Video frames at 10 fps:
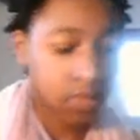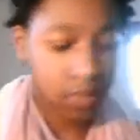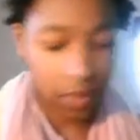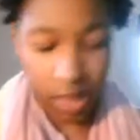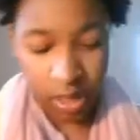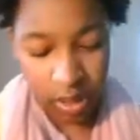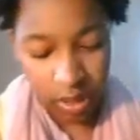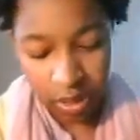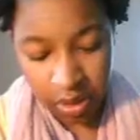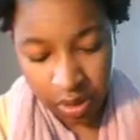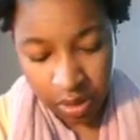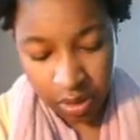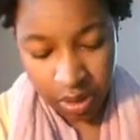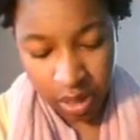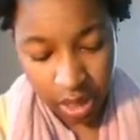Okay,
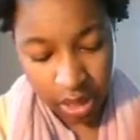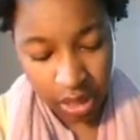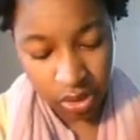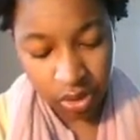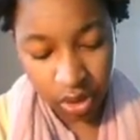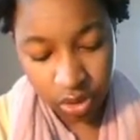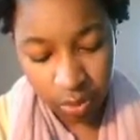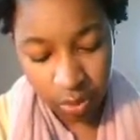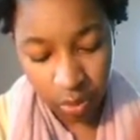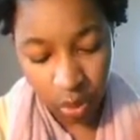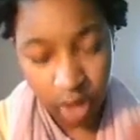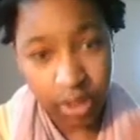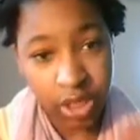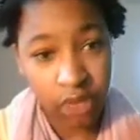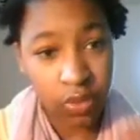and then you can also put water in
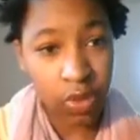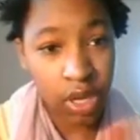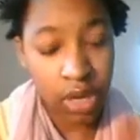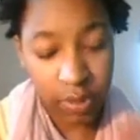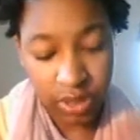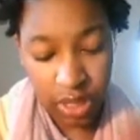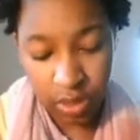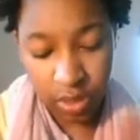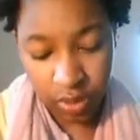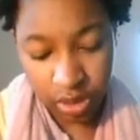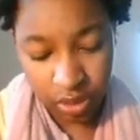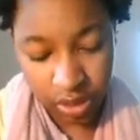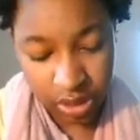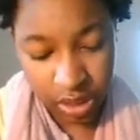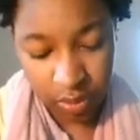here if you want. I'm just not going to this
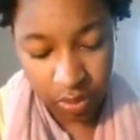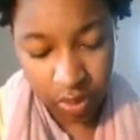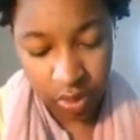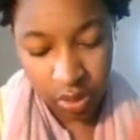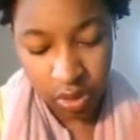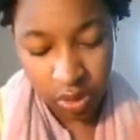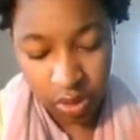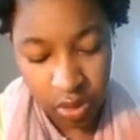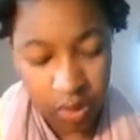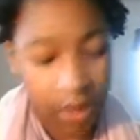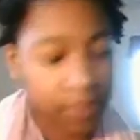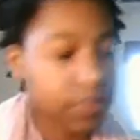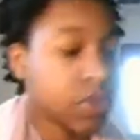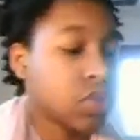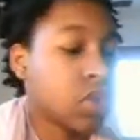time. Okay,
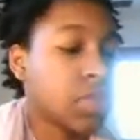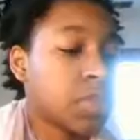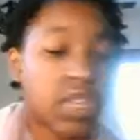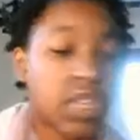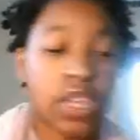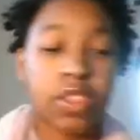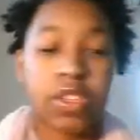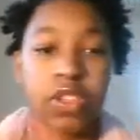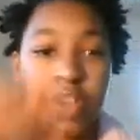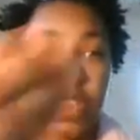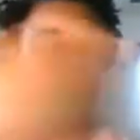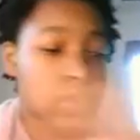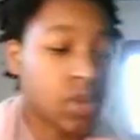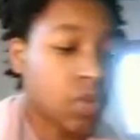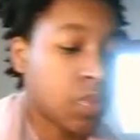so I'm just going to take this off the end of the
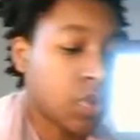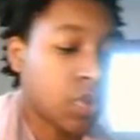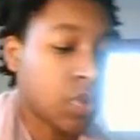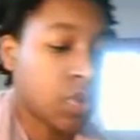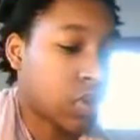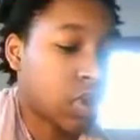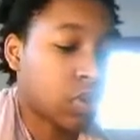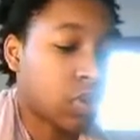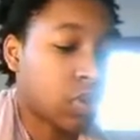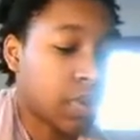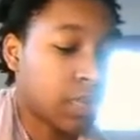comb and get a little bit.